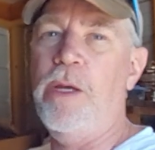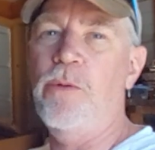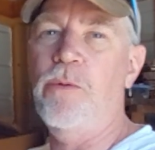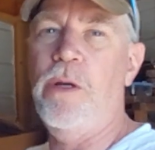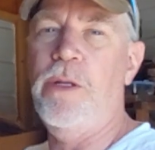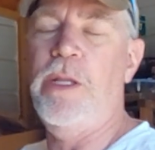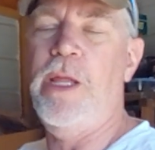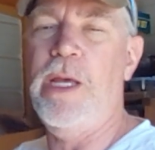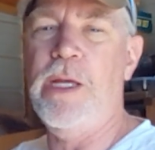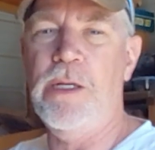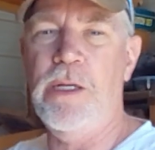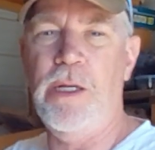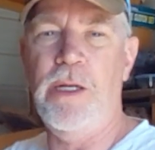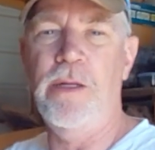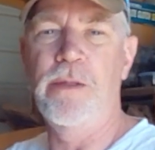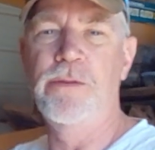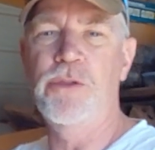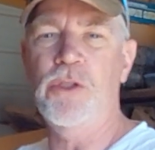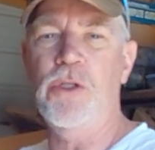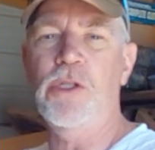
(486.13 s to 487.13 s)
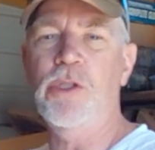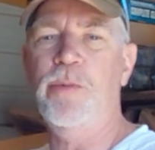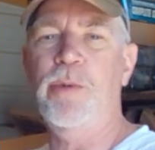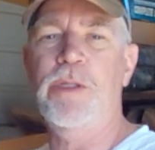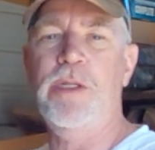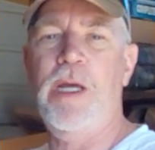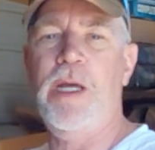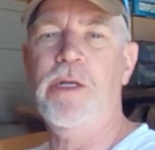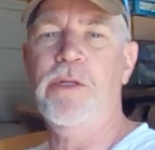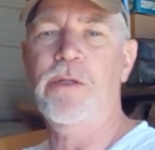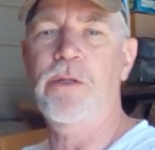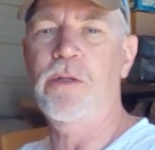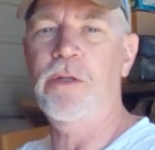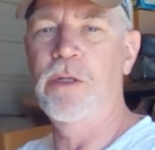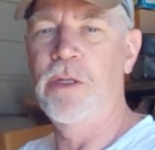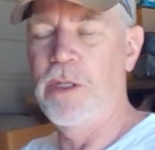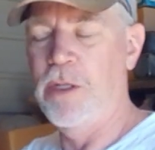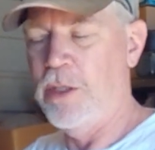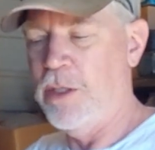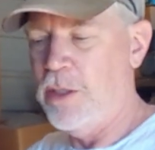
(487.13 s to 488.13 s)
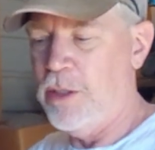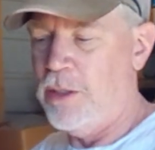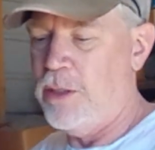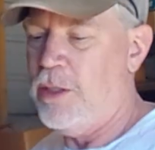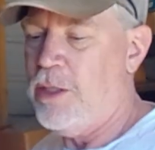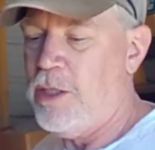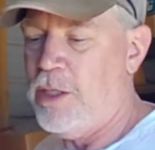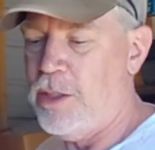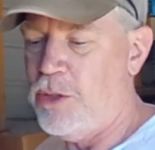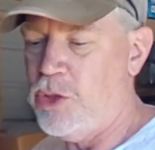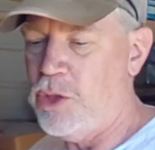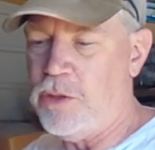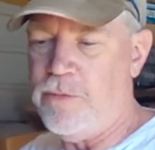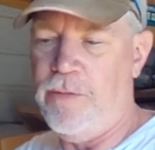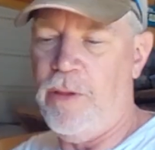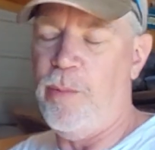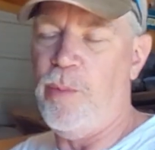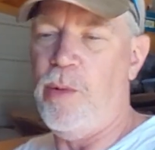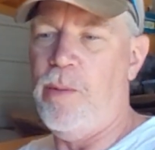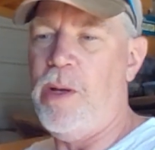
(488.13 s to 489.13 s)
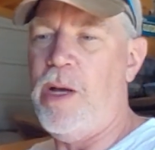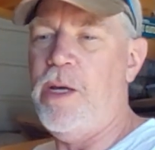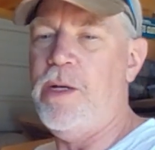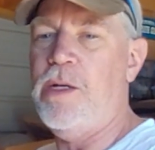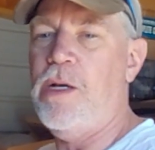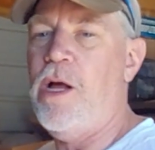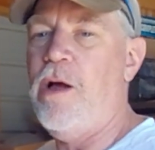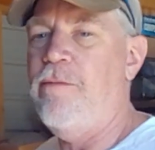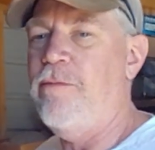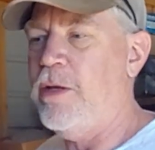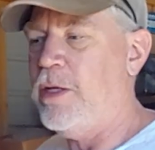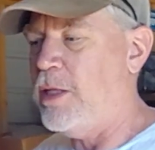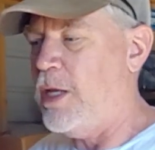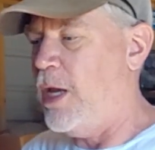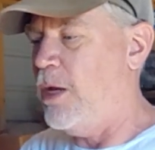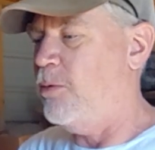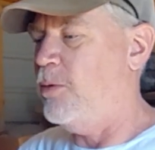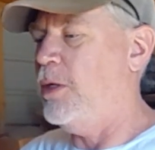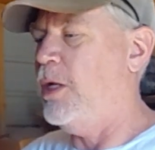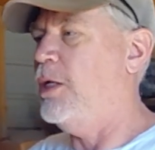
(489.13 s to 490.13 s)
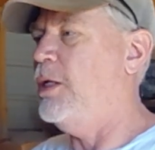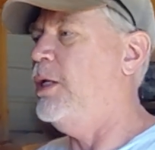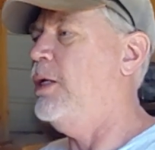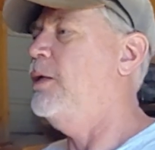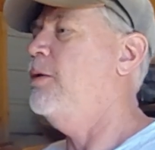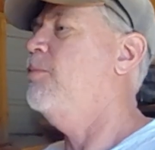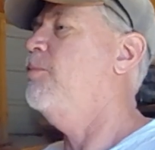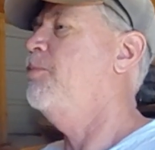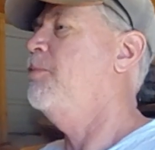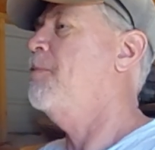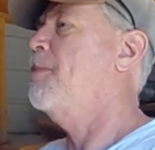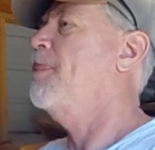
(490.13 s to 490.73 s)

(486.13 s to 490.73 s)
run like a surge protector and just flip them on and off like that when I need them.